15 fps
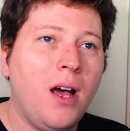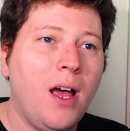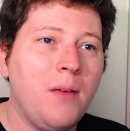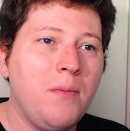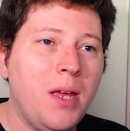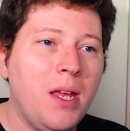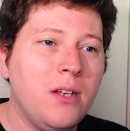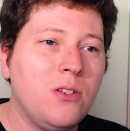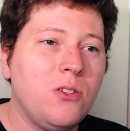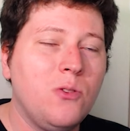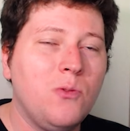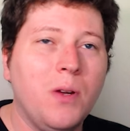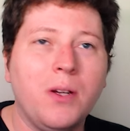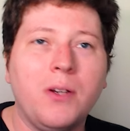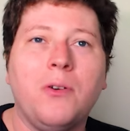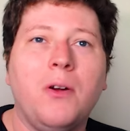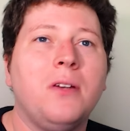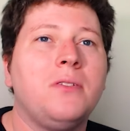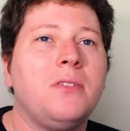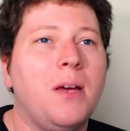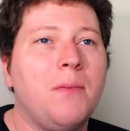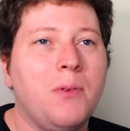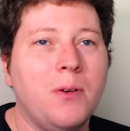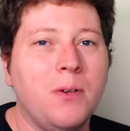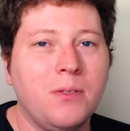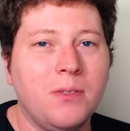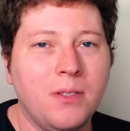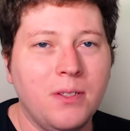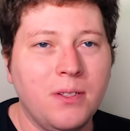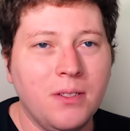I managed to run across that
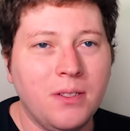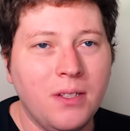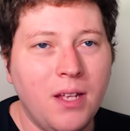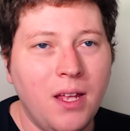person,